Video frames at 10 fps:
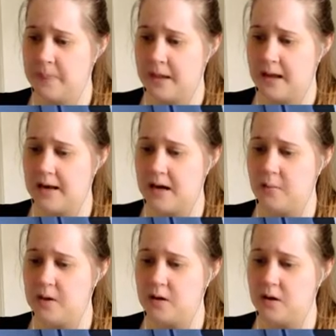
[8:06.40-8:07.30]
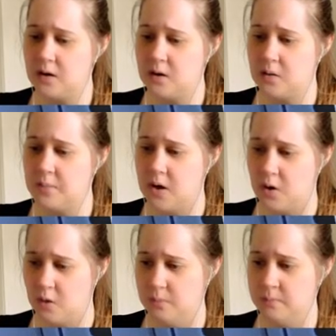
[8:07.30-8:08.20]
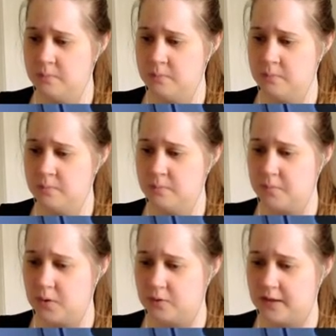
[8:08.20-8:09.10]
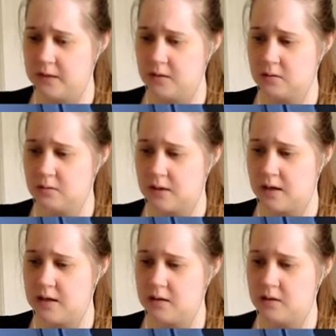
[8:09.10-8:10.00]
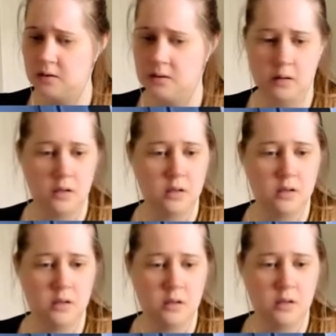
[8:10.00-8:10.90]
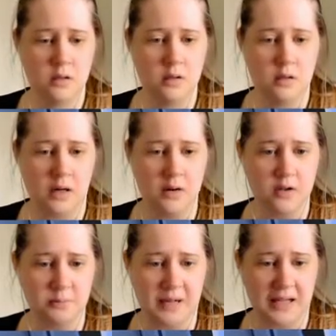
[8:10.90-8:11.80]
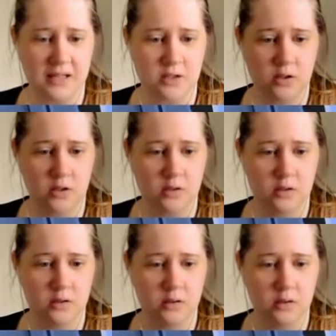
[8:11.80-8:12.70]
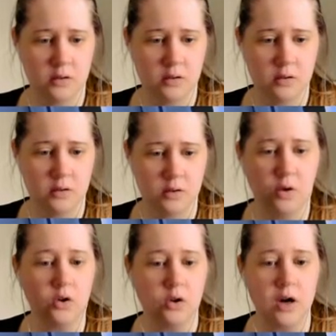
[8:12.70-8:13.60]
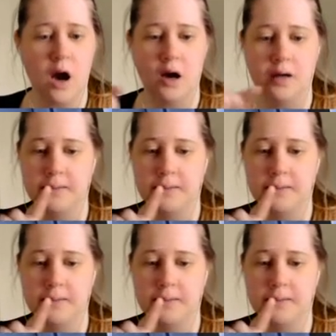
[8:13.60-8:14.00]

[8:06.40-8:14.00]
And now we are gonna go home, both of us, right? Are you a spellcaster? No, you're not.